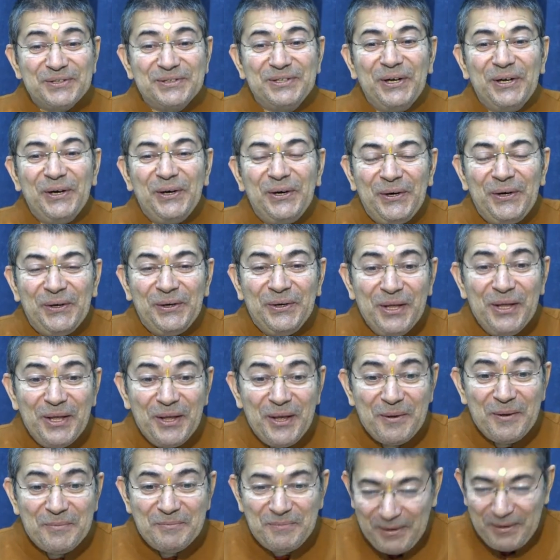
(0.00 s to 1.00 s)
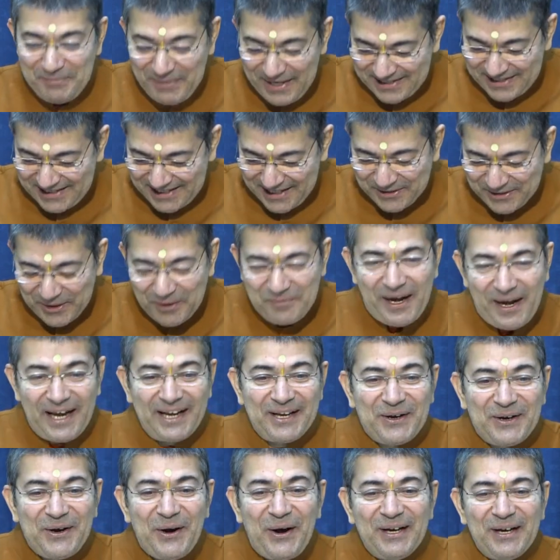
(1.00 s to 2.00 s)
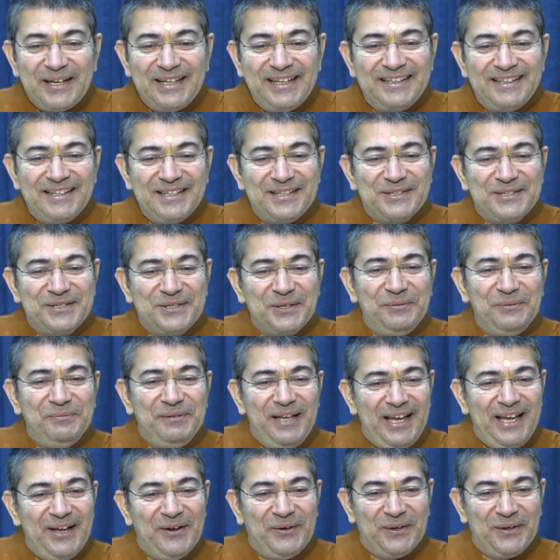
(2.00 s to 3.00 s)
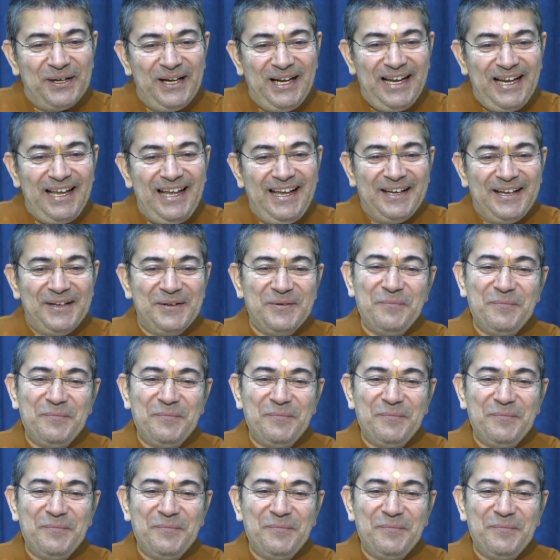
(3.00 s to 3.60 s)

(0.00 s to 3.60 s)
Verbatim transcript: so, mummy says, Oh my god, it is to me only.